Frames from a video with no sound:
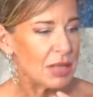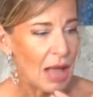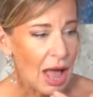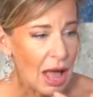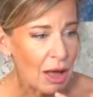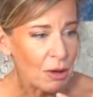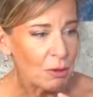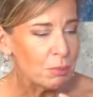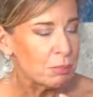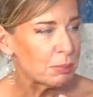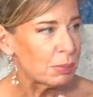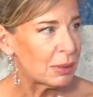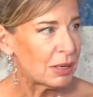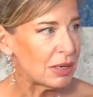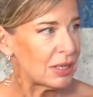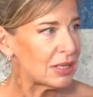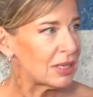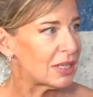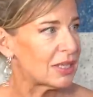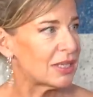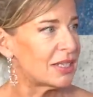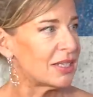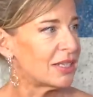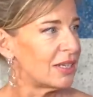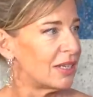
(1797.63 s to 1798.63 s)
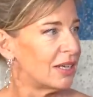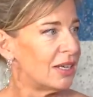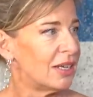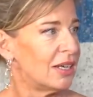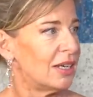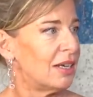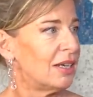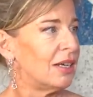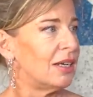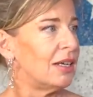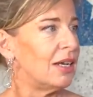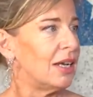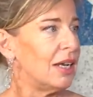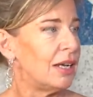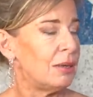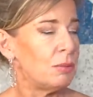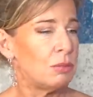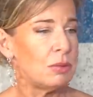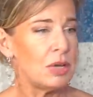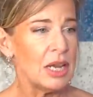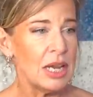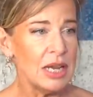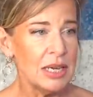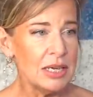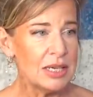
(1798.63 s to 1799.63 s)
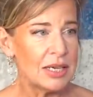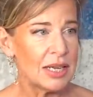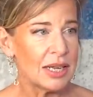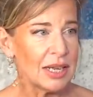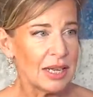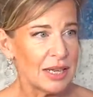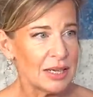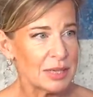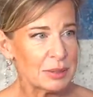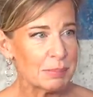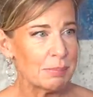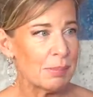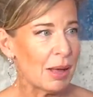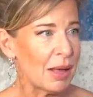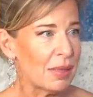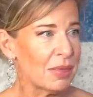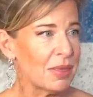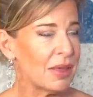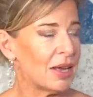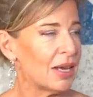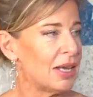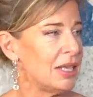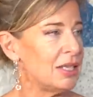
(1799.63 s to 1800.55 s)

helpless in needing his mother.